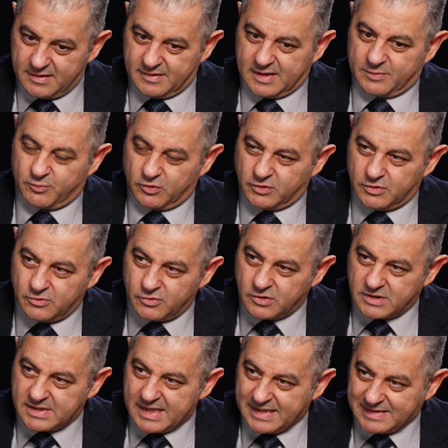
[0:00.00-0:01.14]
that
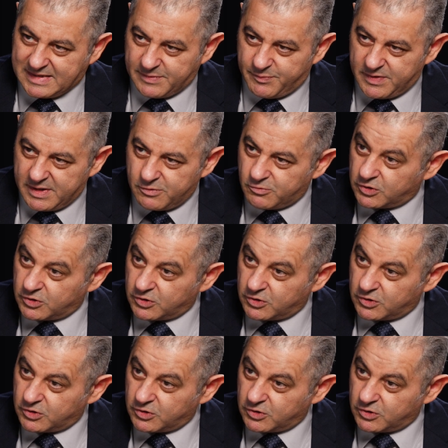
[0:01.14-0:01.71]
produces ATP,